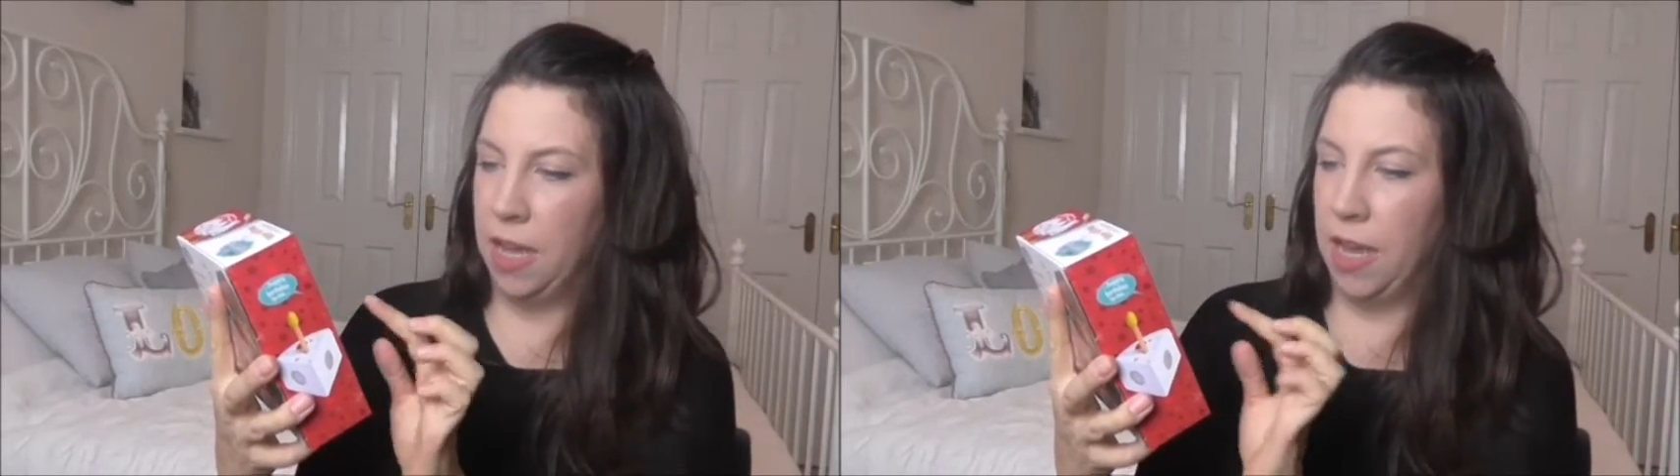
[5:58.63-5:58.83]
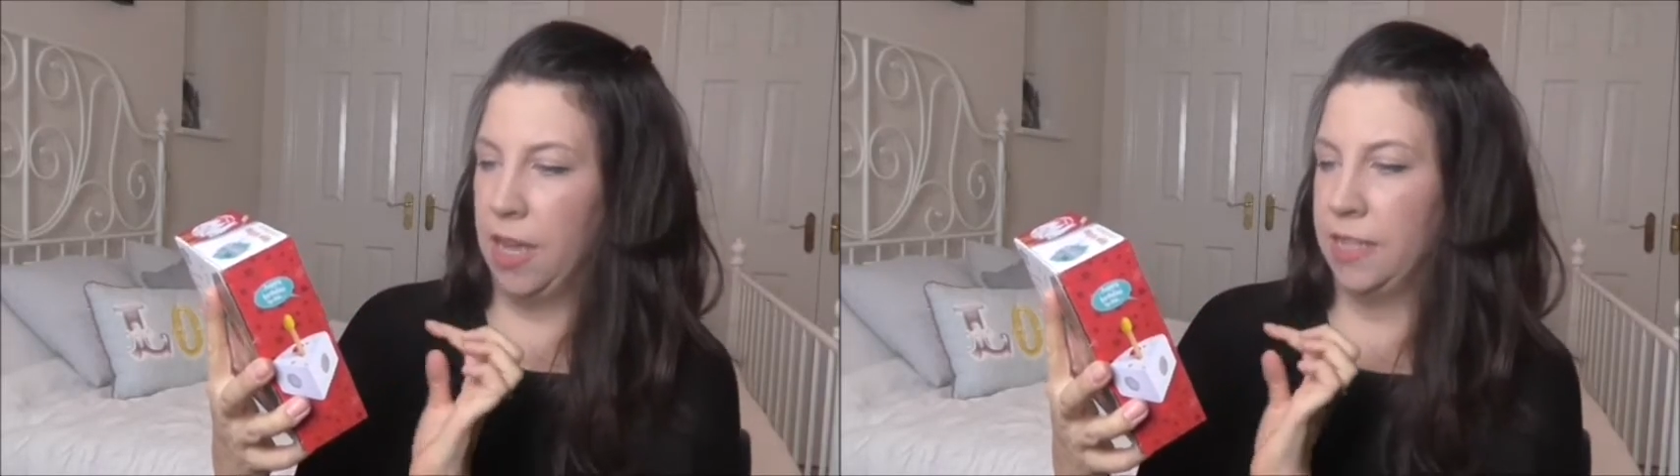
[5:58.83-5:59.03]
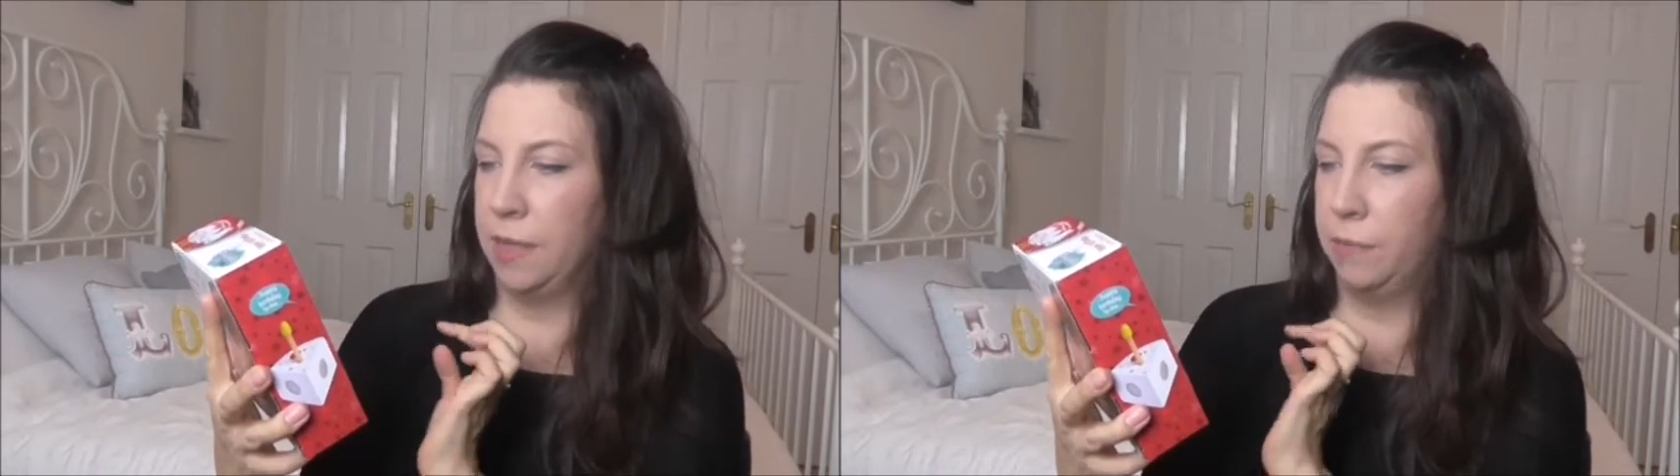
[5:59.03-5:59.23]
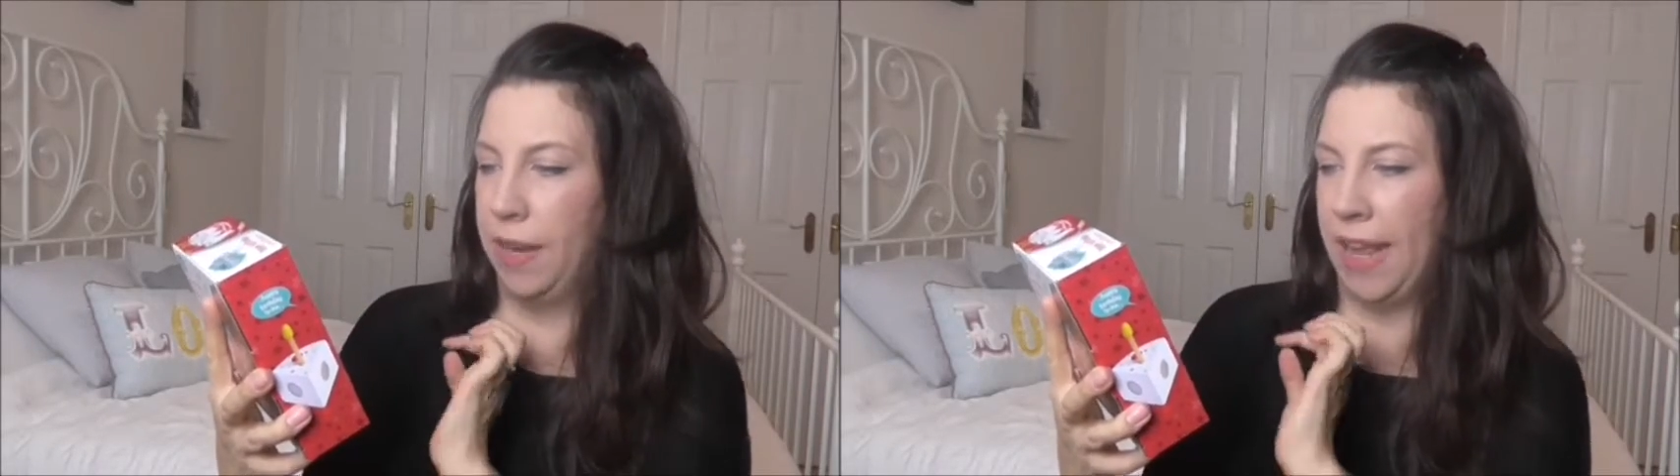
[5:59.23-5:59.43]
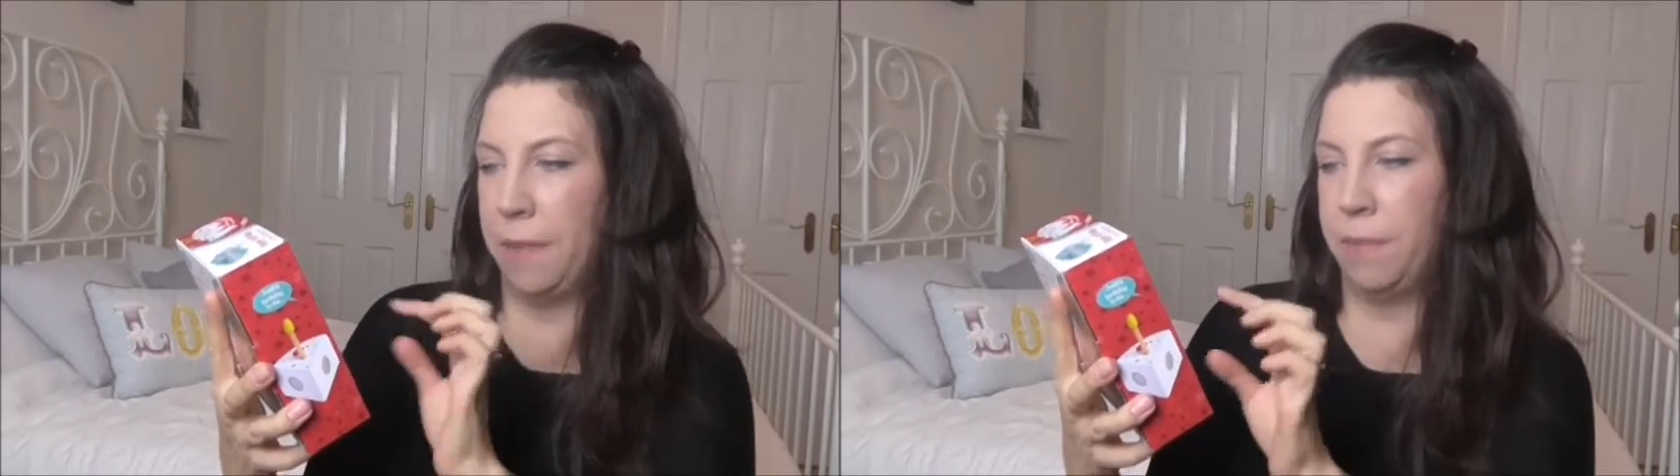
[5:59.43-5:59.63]
cut and
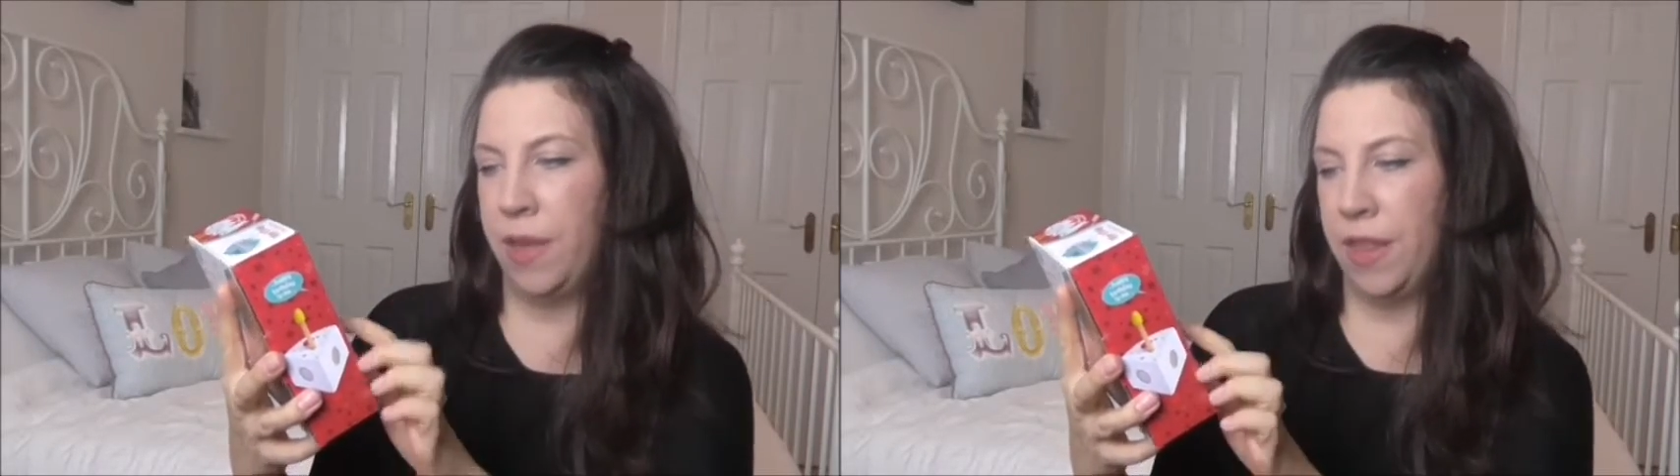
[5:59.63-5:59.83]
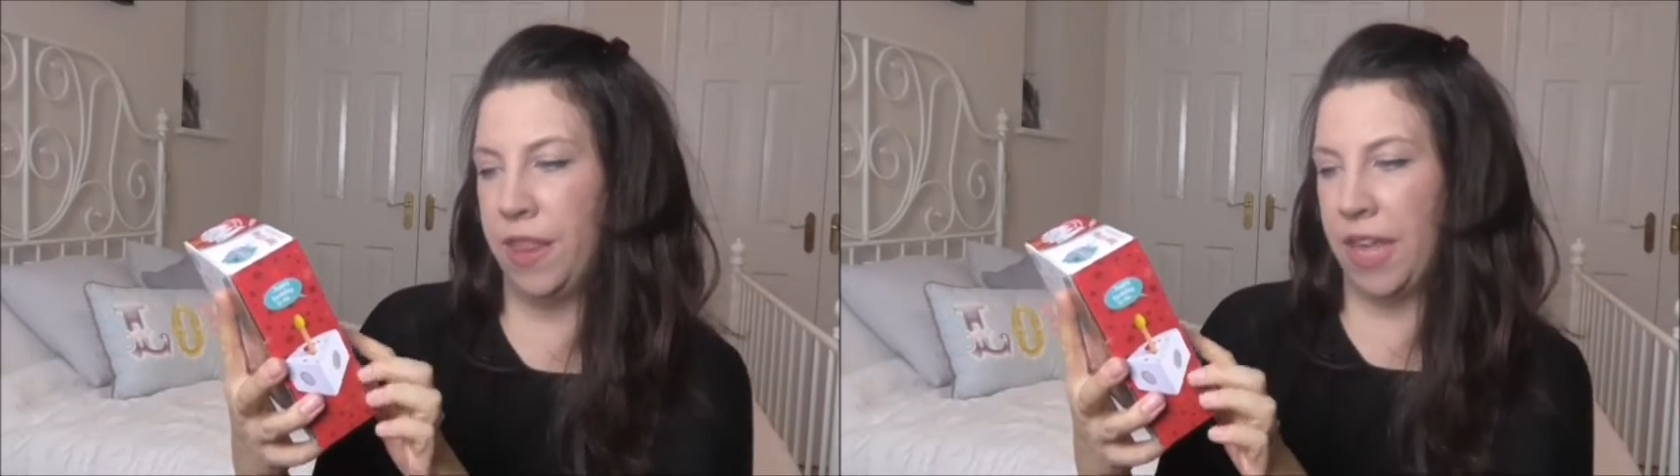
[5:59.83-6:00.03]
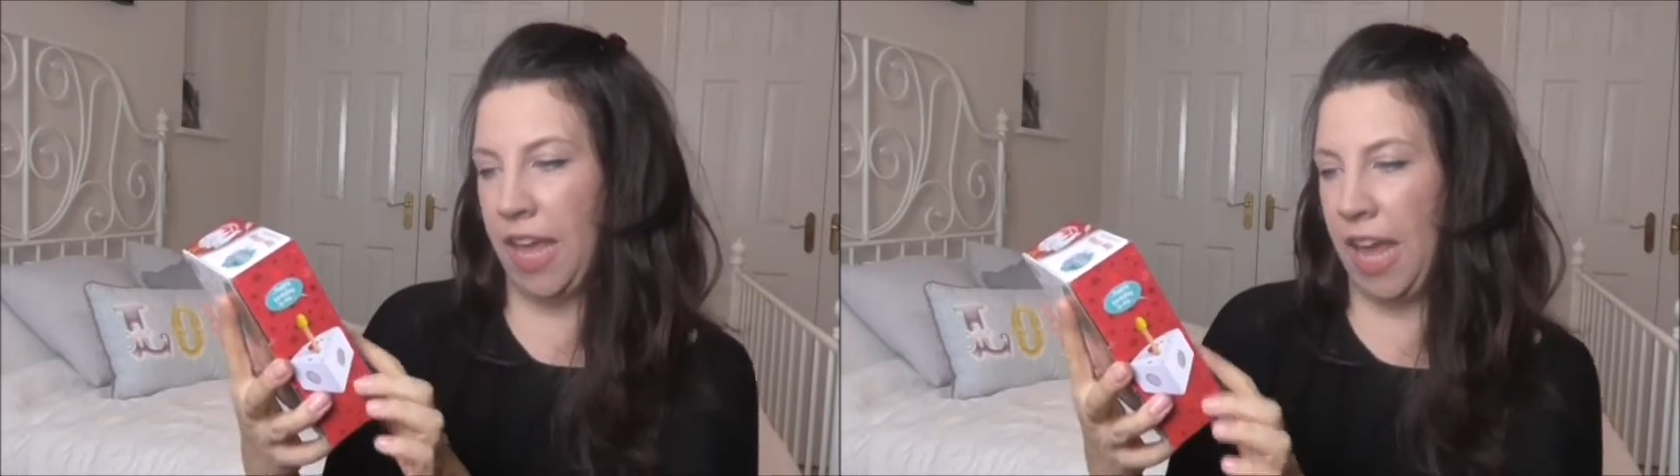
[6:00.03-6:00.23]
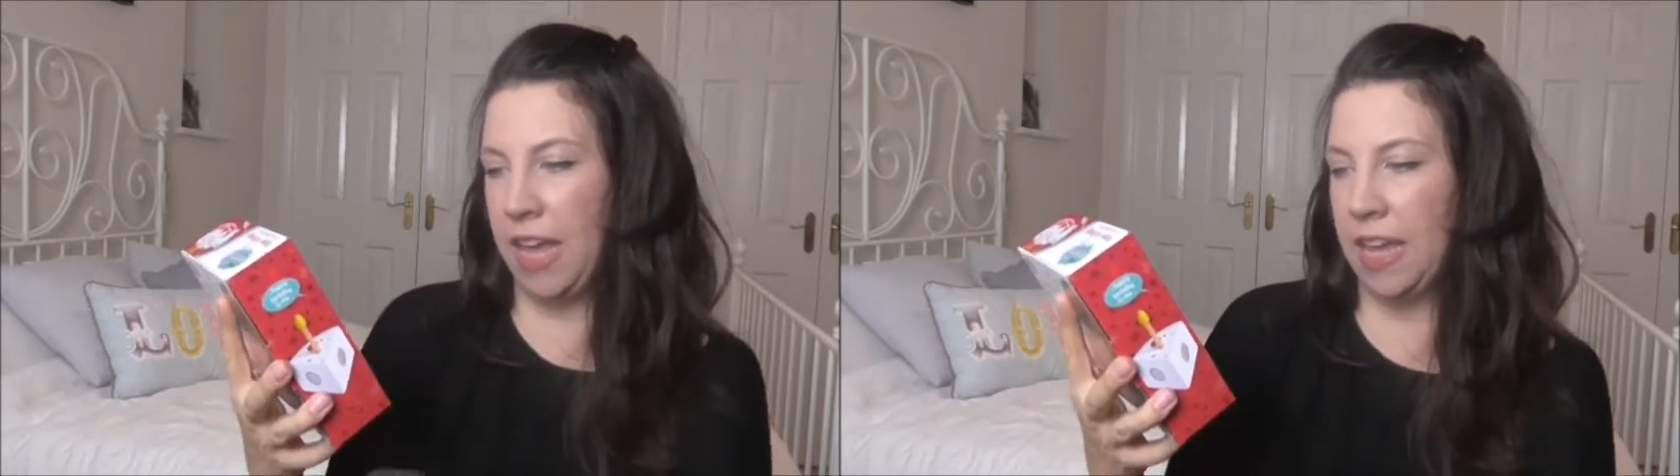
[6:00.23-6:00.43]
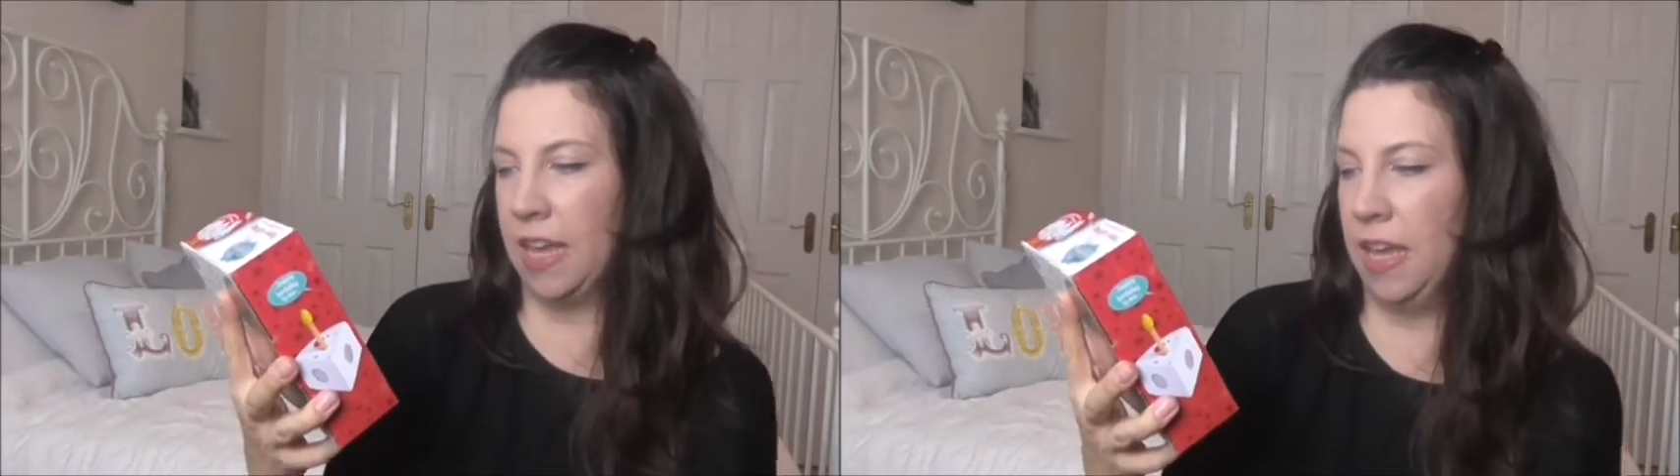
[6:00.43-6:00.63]
play birthday
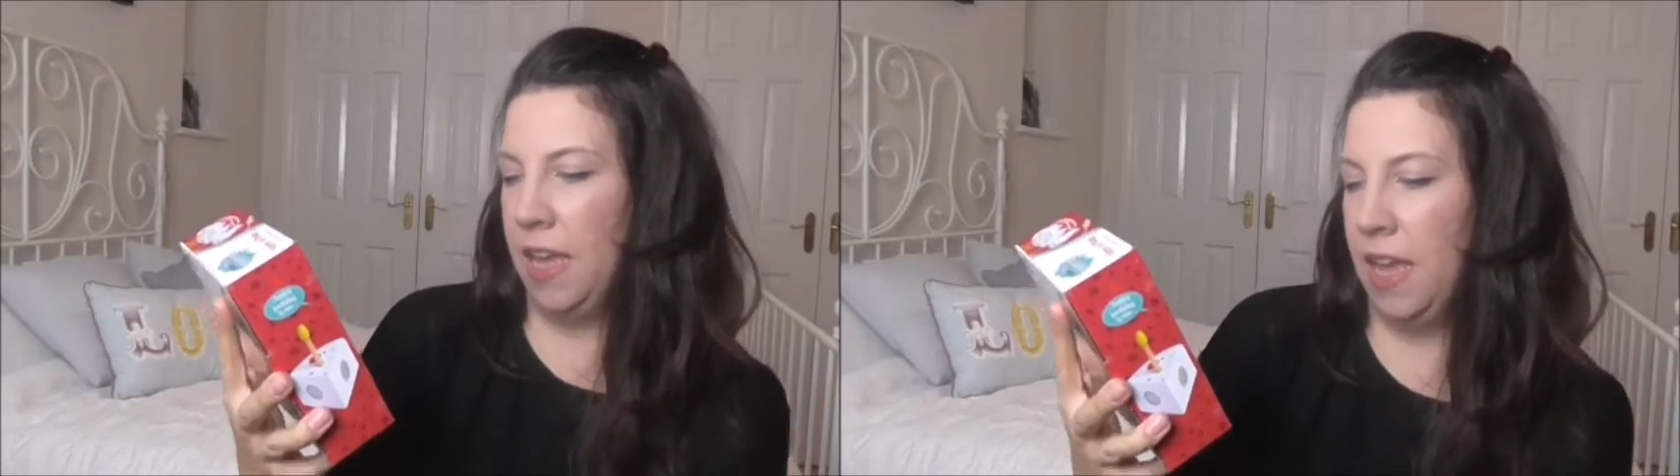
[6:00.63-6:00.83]
cake.